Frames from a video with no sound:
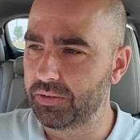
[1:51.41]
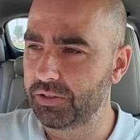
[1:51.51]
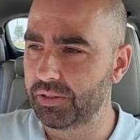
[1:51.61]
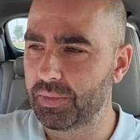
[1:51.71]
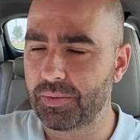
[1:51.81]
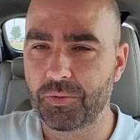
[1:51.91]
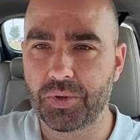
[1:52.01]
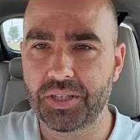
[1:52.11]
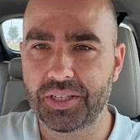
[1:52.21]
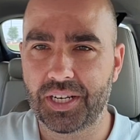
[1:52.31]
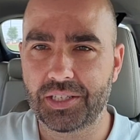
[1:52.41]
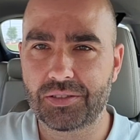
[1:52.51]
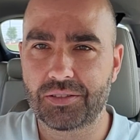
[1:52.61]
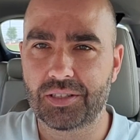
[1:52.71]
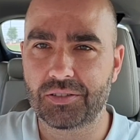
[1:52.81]
There's maybe one that
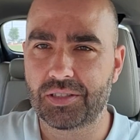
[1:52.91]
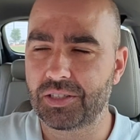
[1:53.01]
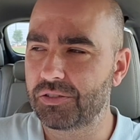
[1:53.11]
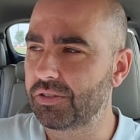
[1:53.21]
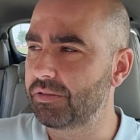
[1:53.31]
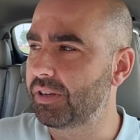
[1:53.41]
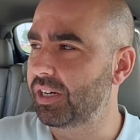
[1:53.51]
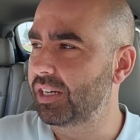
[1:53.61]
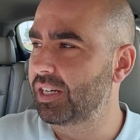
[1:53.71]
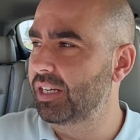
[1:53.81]
has two in it,